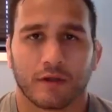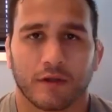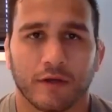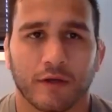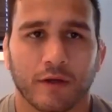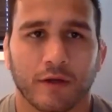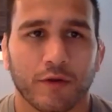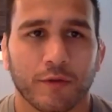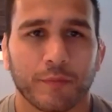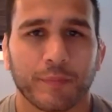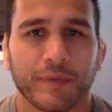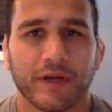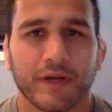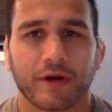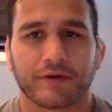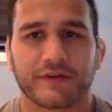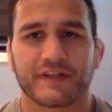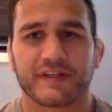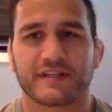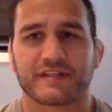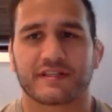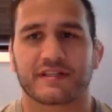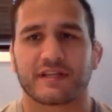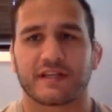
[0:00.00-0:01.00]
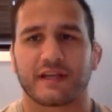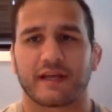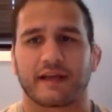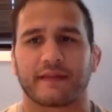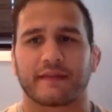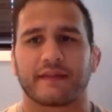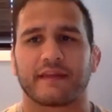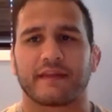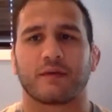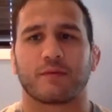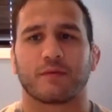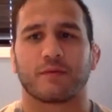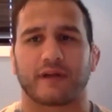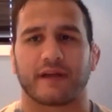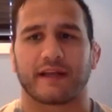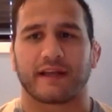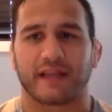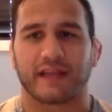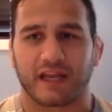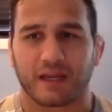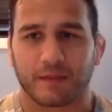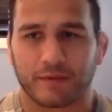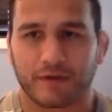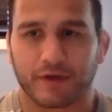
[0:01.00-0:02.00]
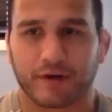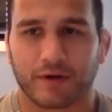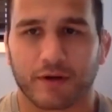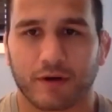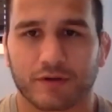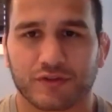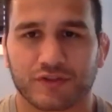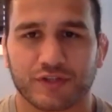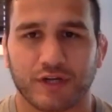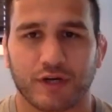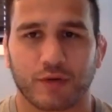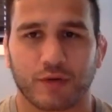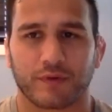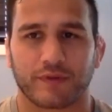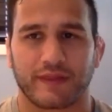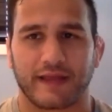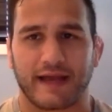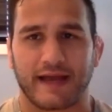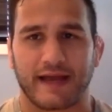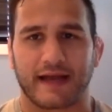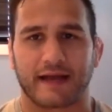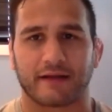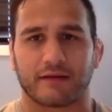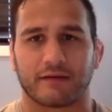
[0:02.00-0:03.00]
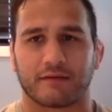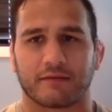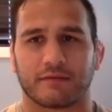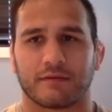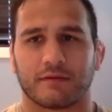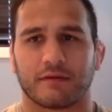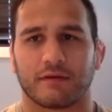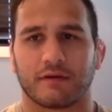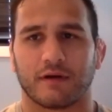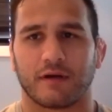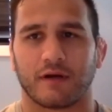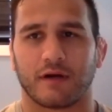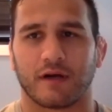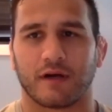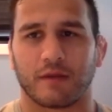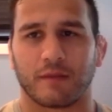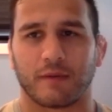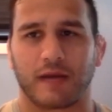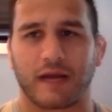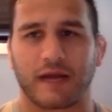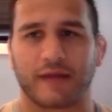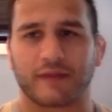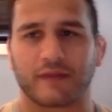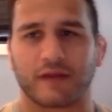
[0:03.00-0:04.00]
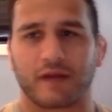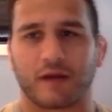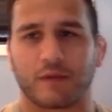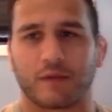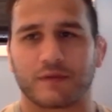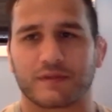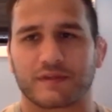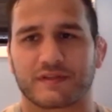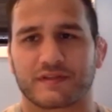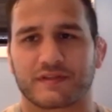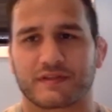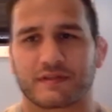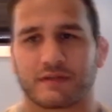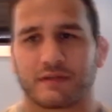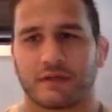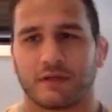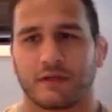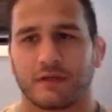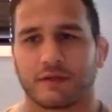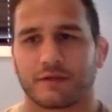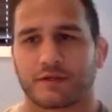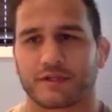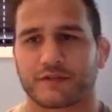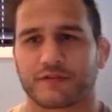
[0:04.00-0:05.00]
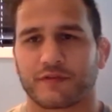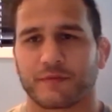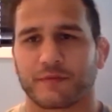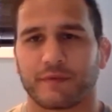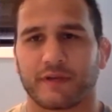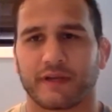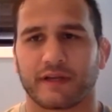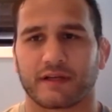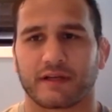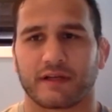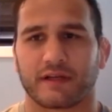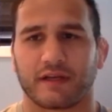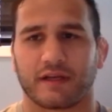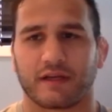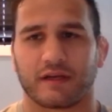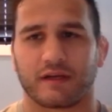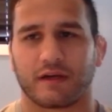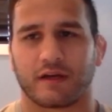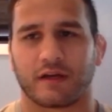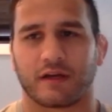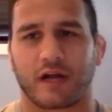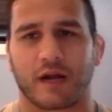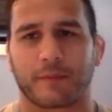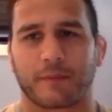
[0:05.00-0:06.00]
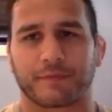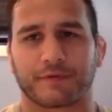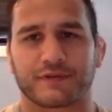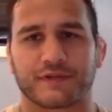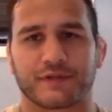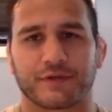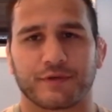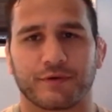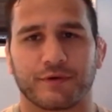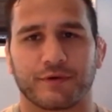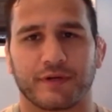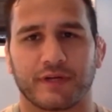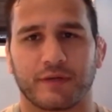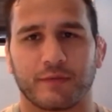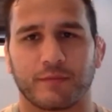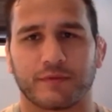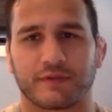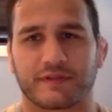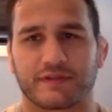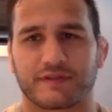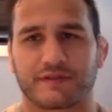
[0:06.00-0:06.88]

The PRTC, I think when I came here, I'll start with that. I thought was just from an opportunity was